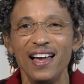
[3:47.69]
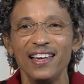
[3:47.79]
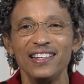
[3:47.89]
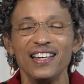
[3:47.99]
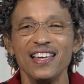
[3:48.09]

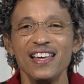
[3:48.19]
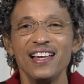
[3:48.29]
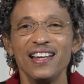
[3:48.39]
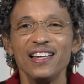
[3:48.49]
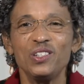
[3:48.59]
I'd
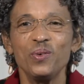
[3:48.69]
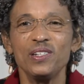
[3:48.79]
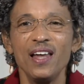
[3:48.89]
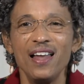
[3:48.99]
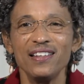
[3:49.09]
like to
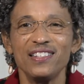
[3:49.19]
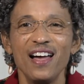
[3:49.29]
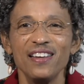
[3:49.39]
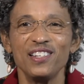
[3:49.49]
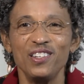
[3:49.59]
acknowledge
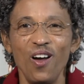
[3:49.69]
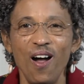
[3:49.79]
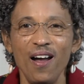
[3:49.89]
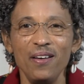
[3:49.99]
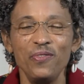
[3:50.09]
Donna
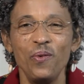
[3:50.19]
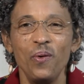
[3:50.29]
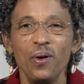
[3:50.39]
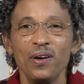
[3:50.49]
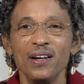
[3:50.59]
Starr
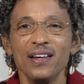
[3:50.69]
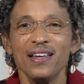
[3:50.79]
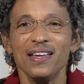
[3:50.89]
for